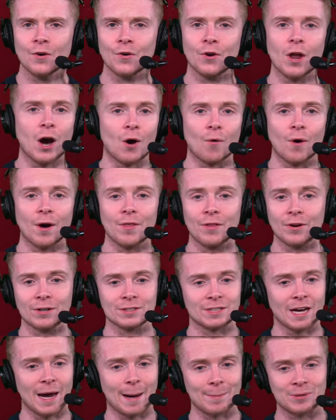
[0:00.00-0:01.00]
No, there
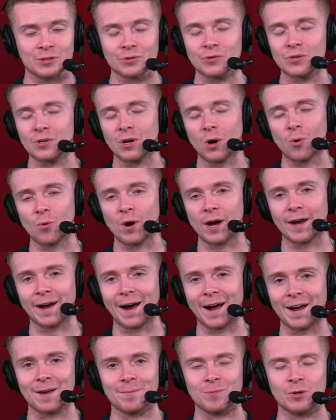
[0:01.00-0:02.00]
is absolutely no way
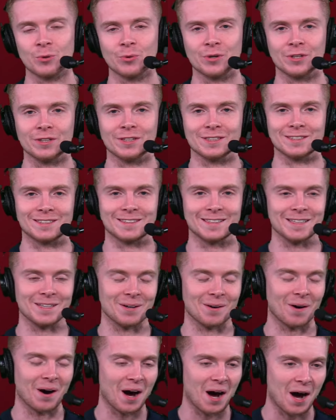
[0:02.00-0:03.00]
I am doing this
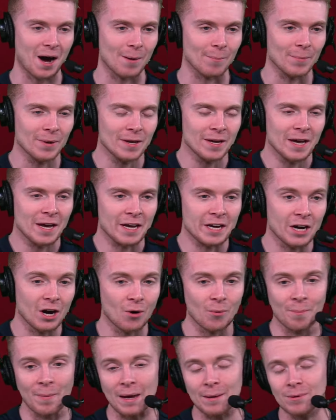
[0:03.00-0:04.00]
deal. You
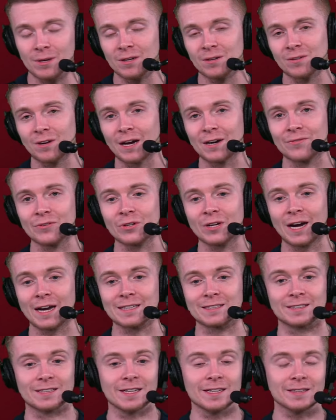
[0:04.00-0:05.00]
know, maybe a lot of you
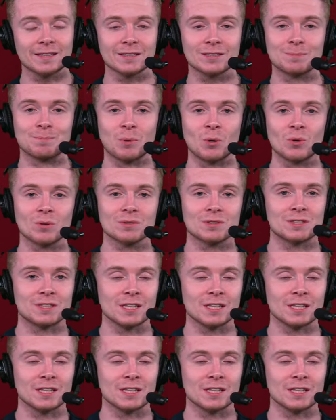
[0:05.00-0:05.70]
guys think this Bulls